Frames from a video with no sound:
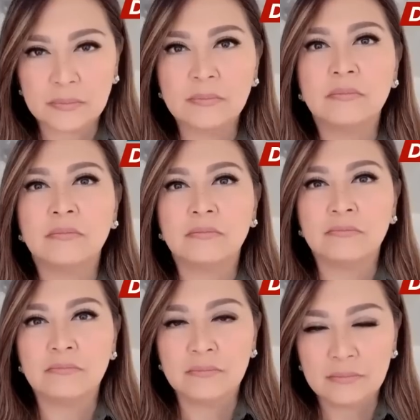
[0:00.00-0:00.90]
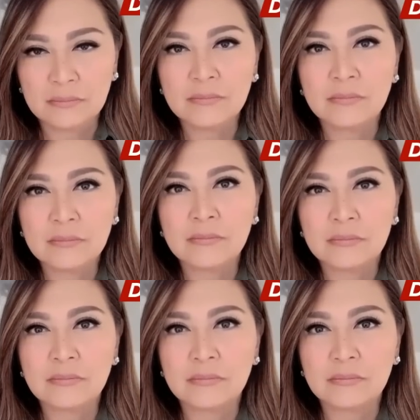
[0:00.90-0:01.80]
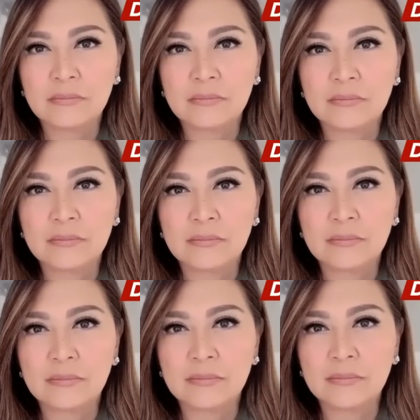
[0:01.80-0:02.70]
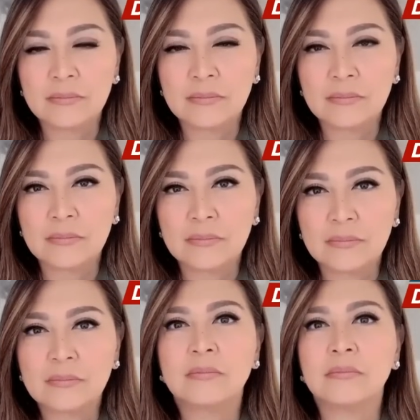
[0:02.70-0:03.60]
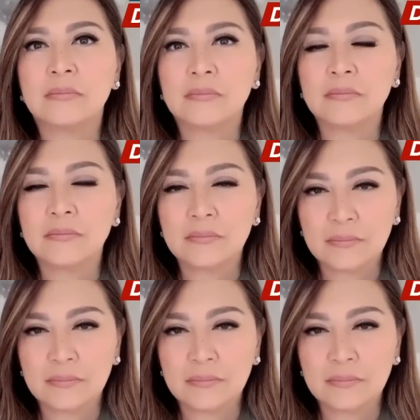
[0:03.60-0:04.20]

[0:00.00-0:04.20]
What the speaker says: [no speech]